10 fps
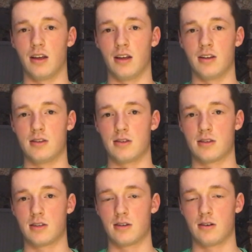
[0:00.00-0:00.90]

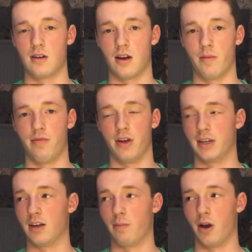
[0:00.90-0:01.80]
I'm
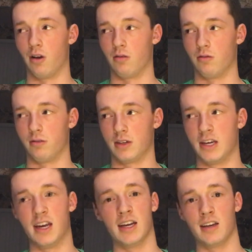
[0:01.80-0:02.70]
thinking about
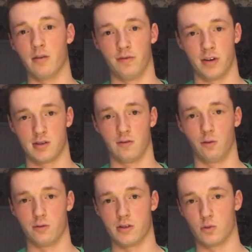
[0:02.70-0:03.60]
getting into
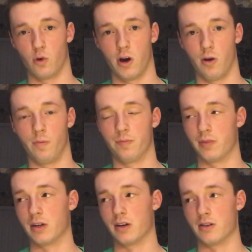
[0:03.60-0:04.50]
festivals as well,
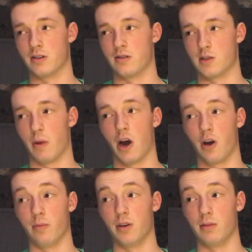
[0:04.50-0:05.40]
because it
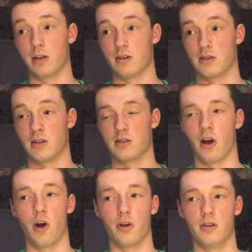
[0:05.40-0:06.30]
inspired me, because since
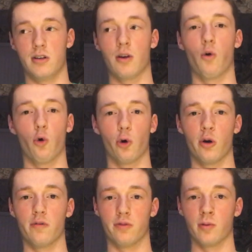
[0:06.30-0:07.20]
I already did horror
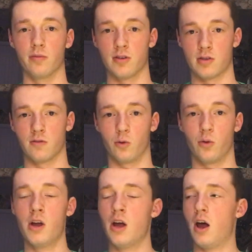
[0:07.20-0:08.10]
in a film
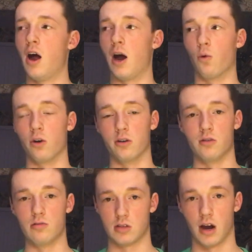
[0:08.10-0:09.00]
festival, I want to
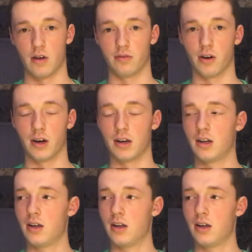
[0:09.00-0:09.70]
do sci-fi.